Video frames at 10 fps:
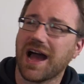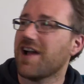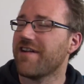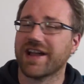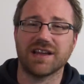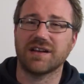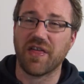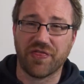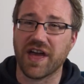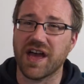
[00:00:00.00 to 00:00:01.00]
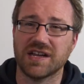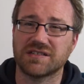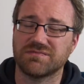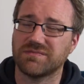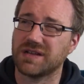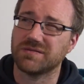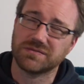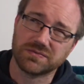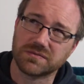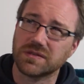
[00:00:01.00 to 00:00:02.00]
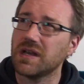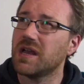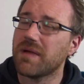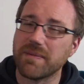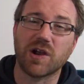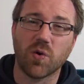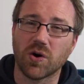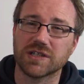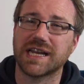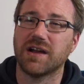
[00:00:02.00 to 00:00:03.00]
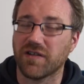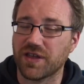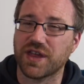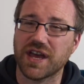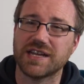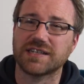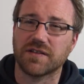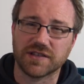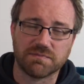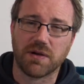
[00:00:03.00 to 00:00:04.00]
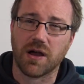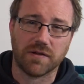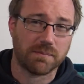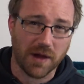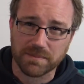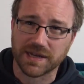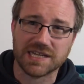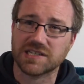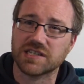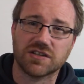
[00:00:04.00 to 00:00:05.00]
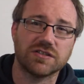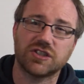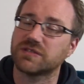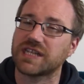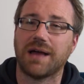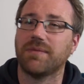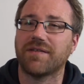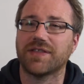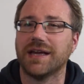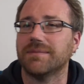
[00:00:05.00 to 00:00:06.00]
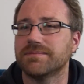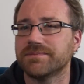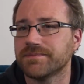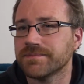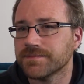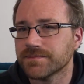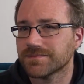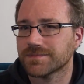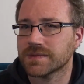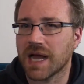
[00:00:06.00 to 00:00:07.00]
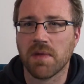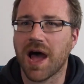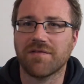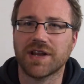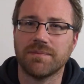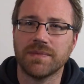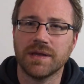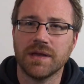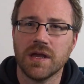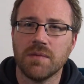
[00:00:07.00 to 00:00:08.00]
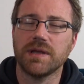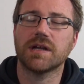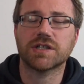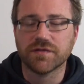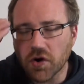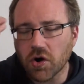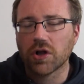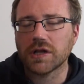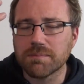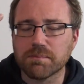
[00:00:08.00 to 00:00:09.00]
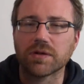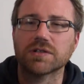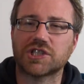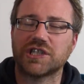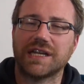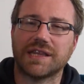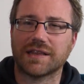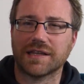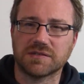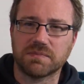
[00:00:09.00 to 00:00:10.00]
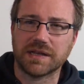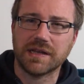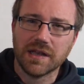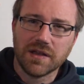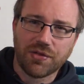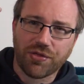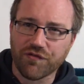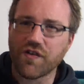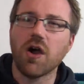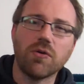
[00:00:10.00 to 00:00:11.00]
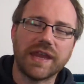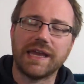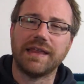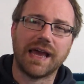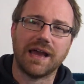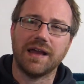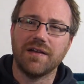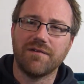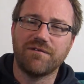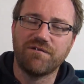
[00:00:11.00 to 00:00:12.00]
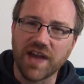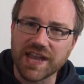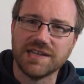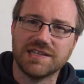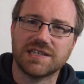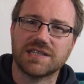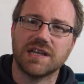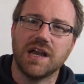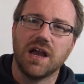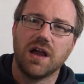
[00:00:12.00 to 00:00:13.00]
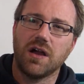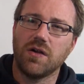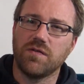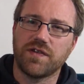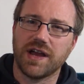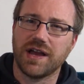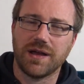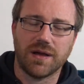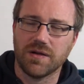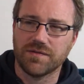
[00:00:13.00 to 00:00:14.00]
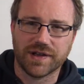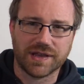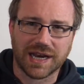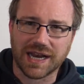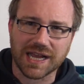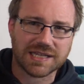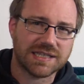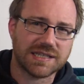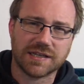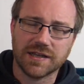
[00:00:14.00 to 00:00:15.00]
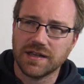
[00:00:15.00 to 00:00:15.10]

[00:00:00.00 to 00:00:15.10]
I reckon a third, maybe a quarter or a third of the population of this country will say, I'm not having that. I'm not having it. Because of all the bullshit that there's been thrown in their face over the last